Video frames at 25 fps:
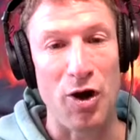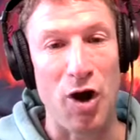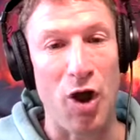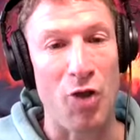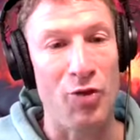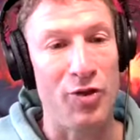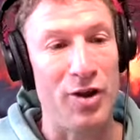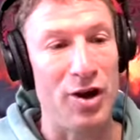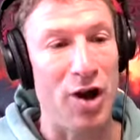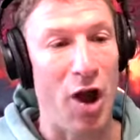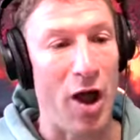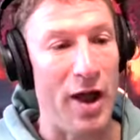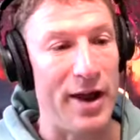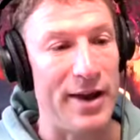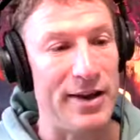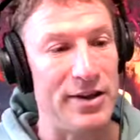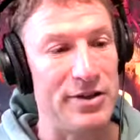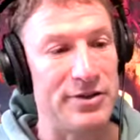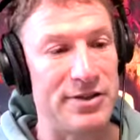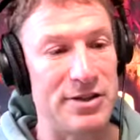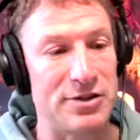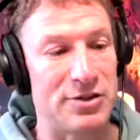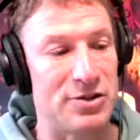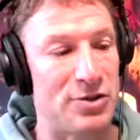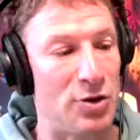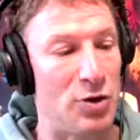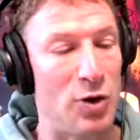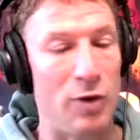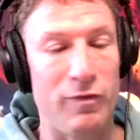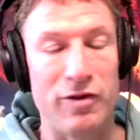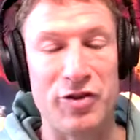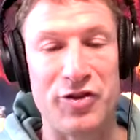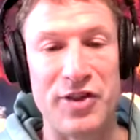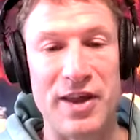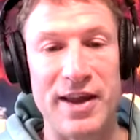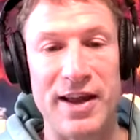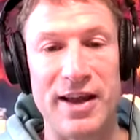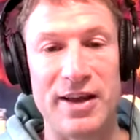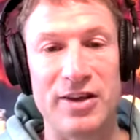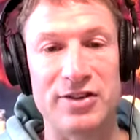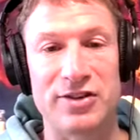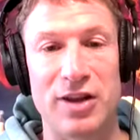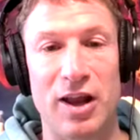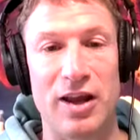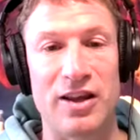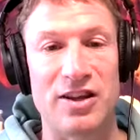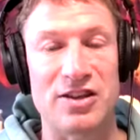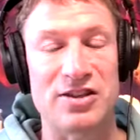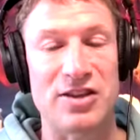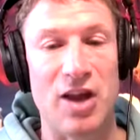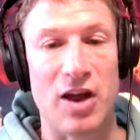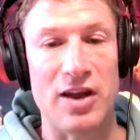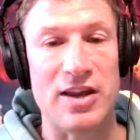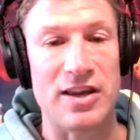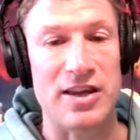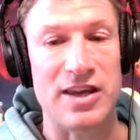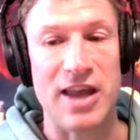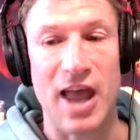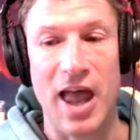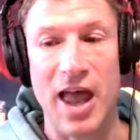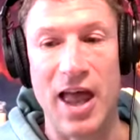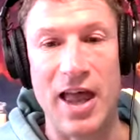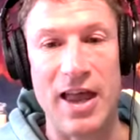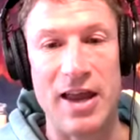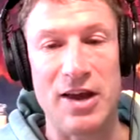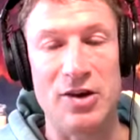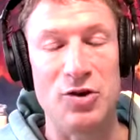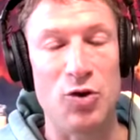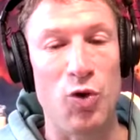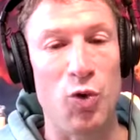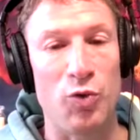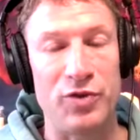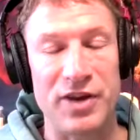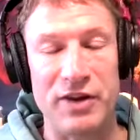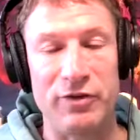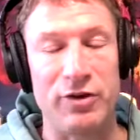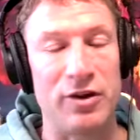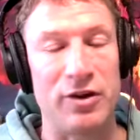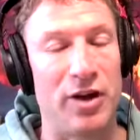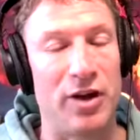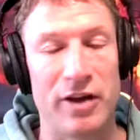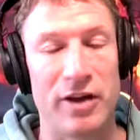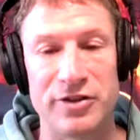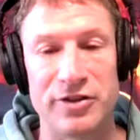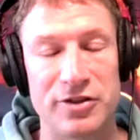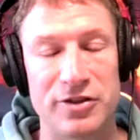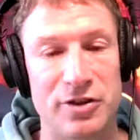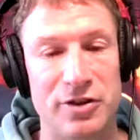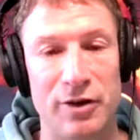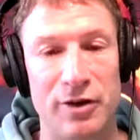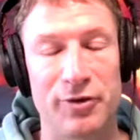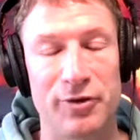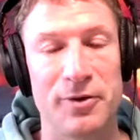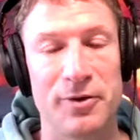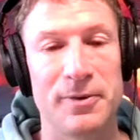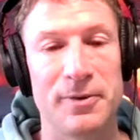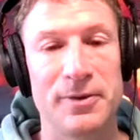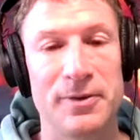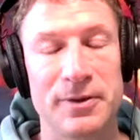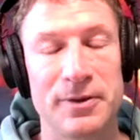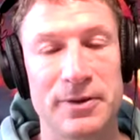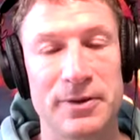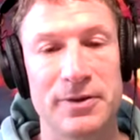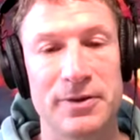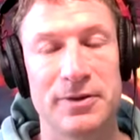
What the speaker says: But along the lines, it's done other things like Psyche and all different kinds of stuff.